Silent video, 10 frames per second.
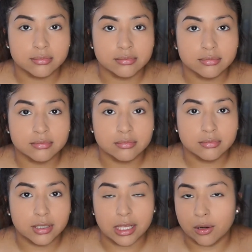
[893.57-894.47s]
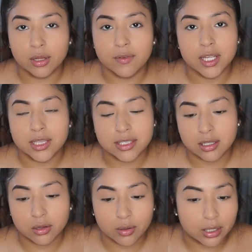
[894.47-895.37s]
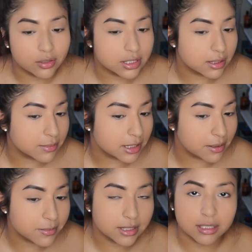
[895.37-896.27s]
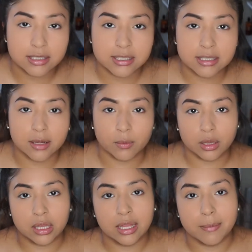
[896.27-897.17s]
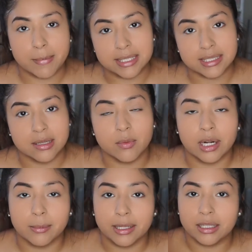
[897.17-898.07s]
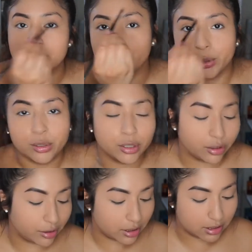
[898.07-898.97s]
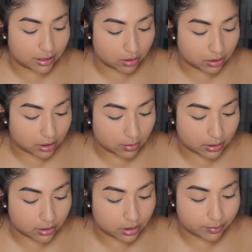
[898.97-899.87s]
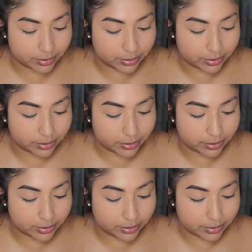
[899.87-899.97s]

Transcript: And I don't even conceal around it sometimes, unless it's like really like messy when I'm like super in a hurry, then I'll clean around it.